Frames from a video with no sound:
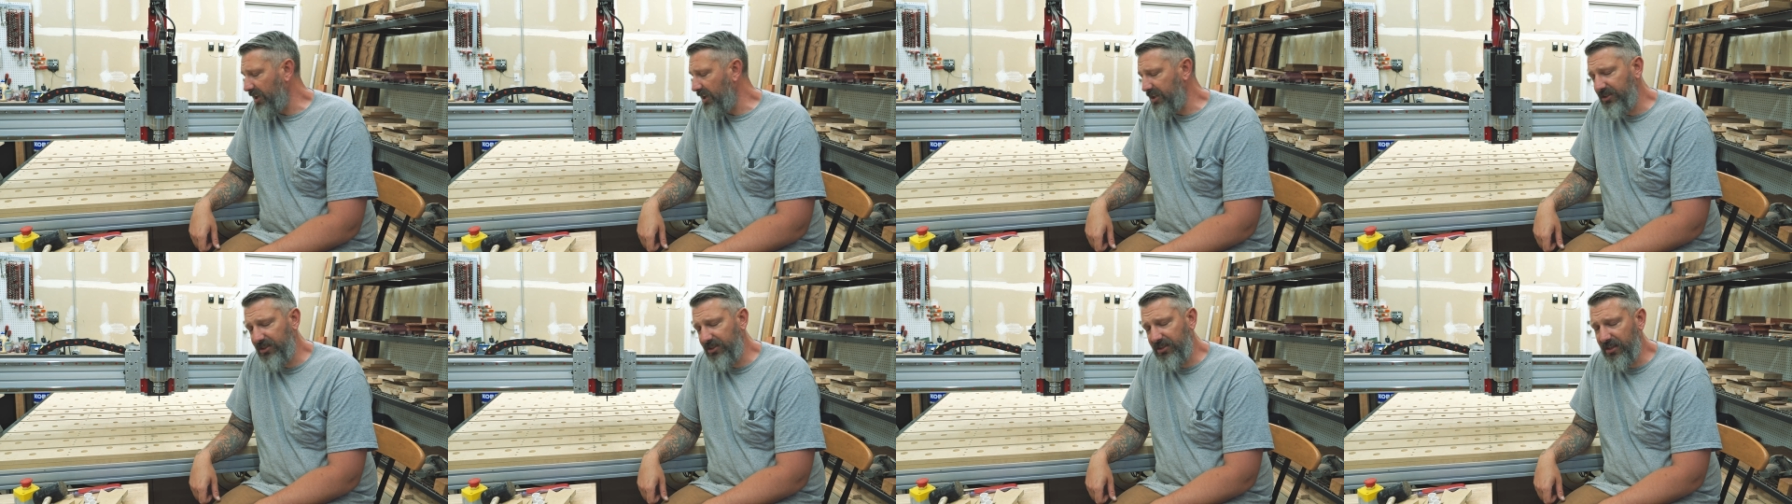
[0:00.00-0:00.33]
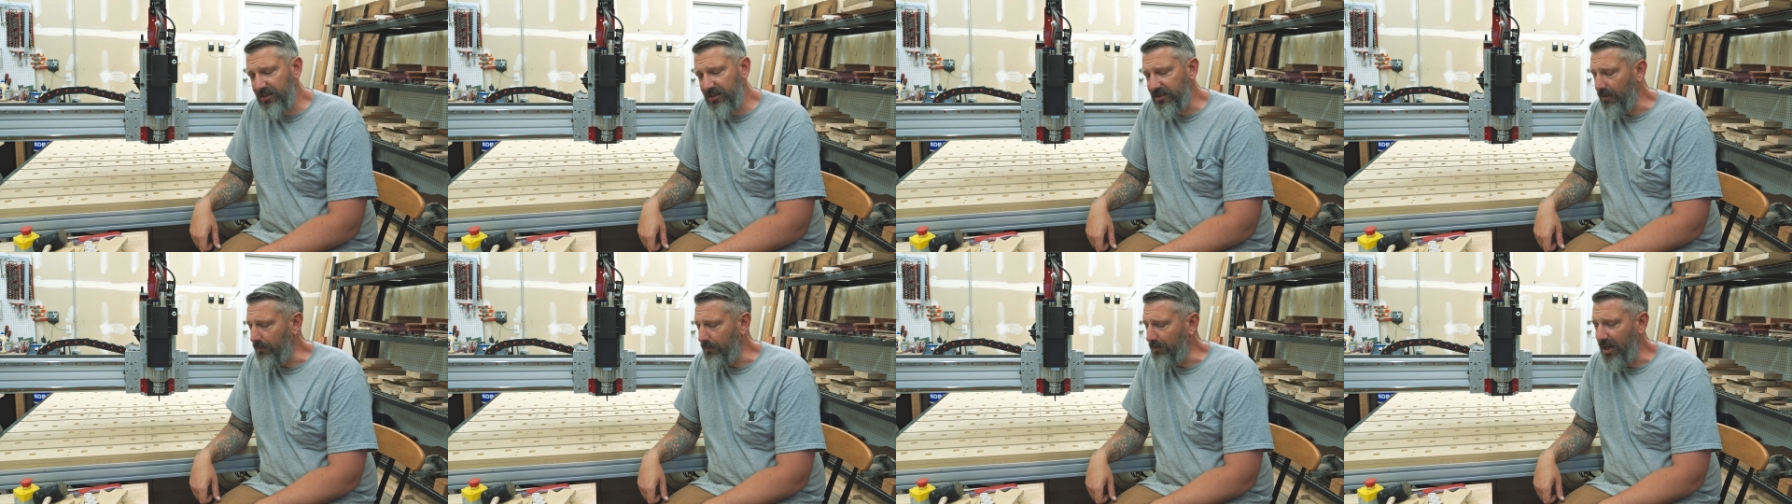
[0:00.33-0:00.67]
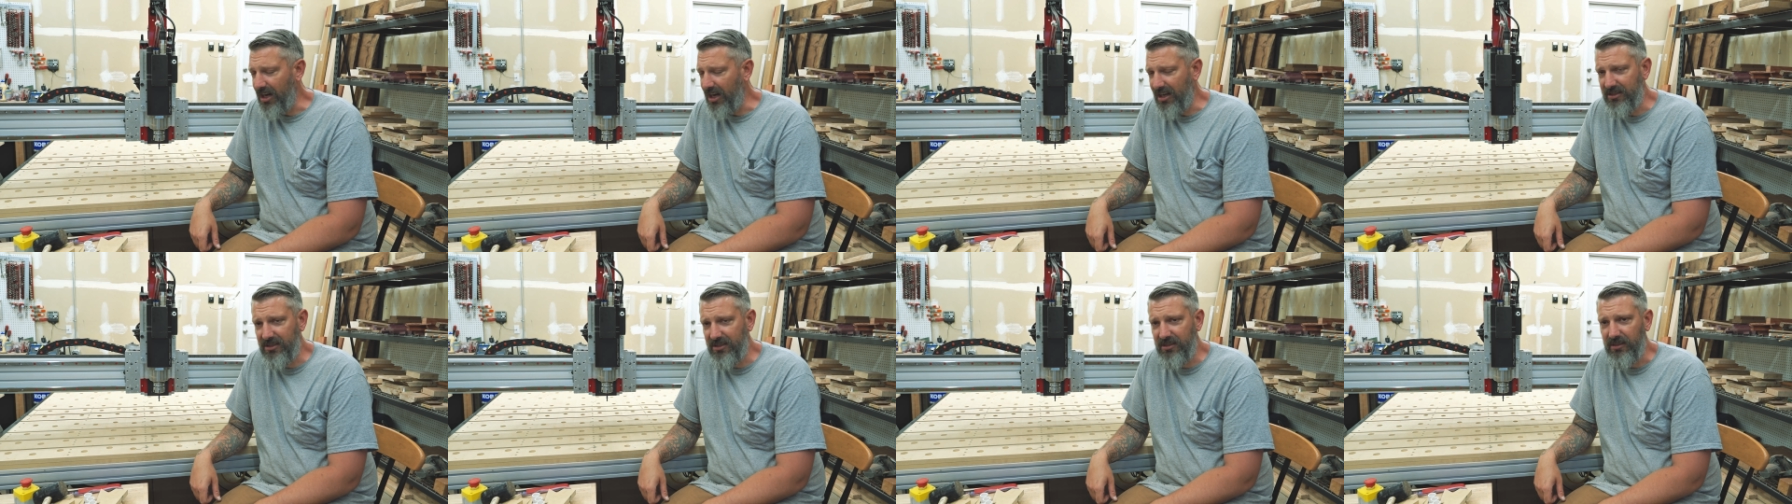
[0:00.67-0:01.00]
it's just a
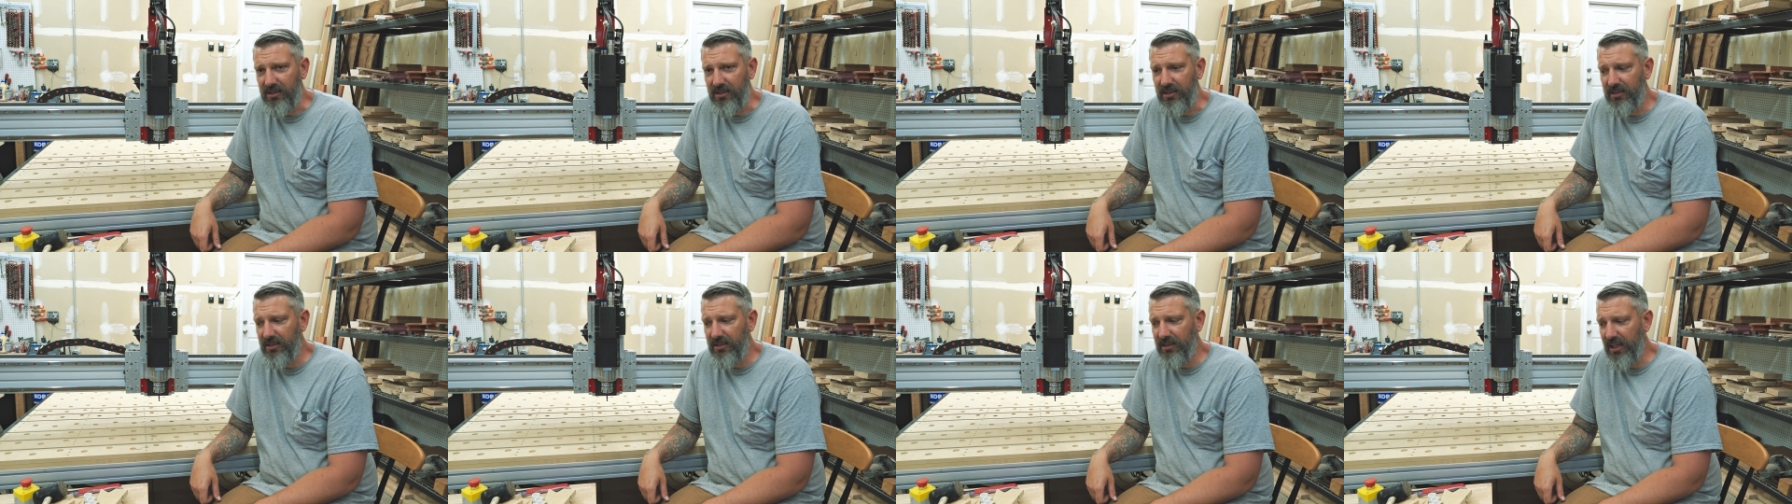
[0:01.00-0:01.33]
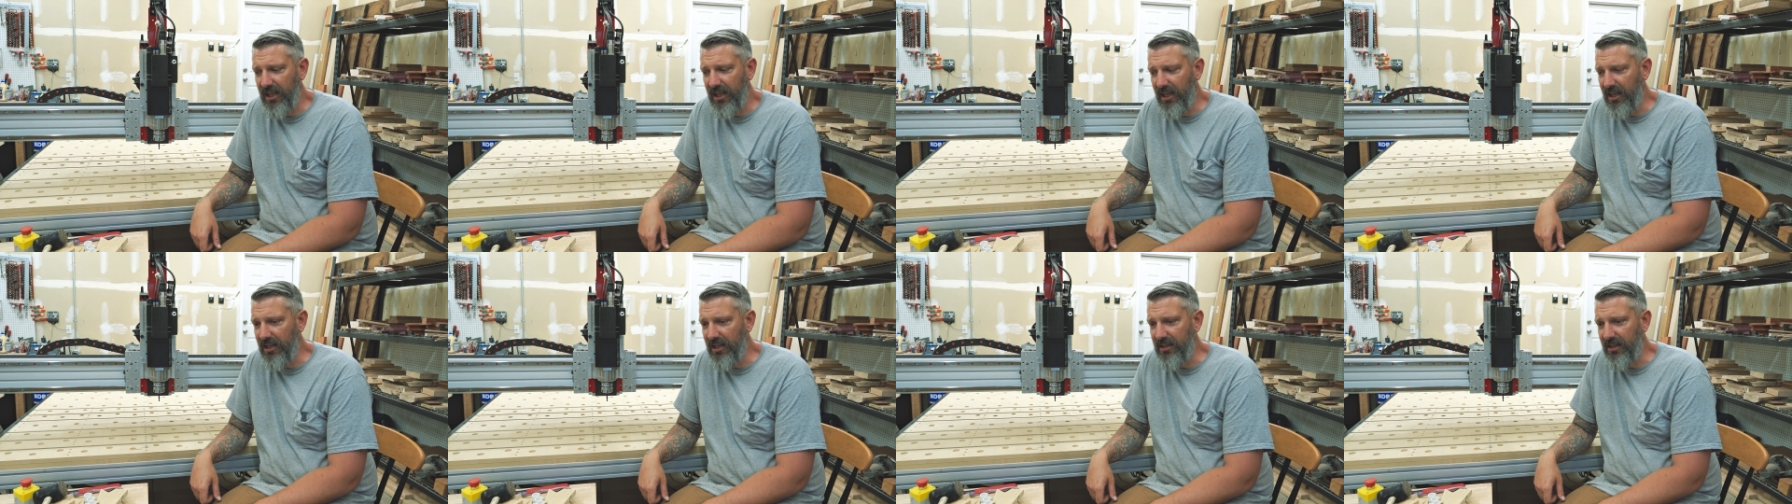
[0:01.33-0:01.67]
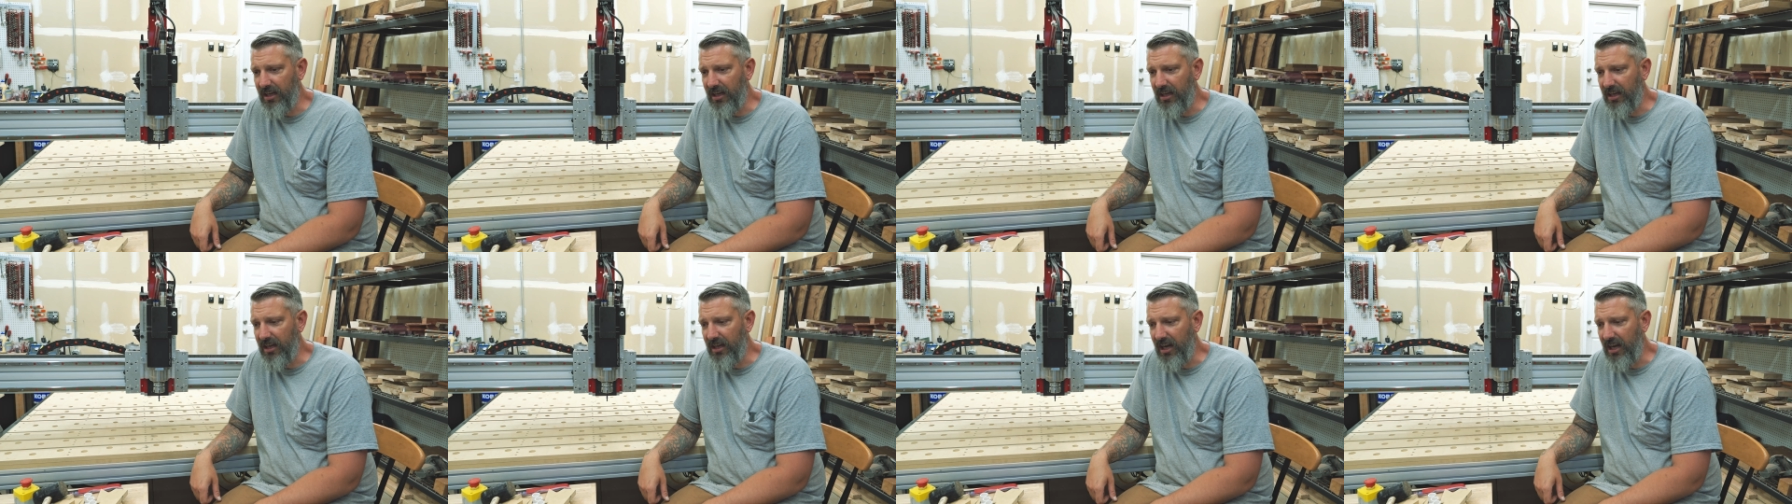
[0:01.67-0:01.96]
monster and uh,